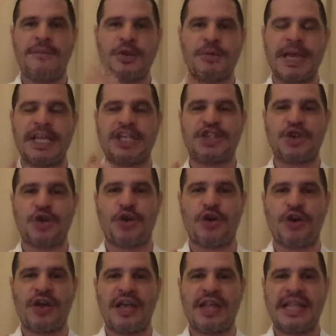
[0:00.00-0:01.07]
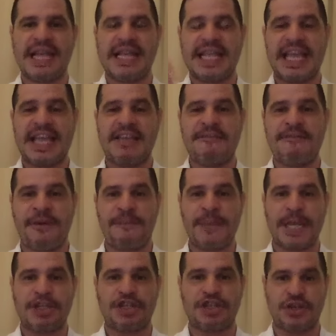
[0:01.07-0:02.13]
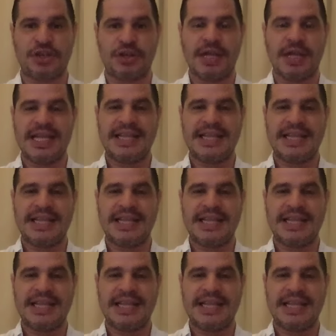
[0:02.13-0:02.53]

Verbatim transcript: to make sure that the information,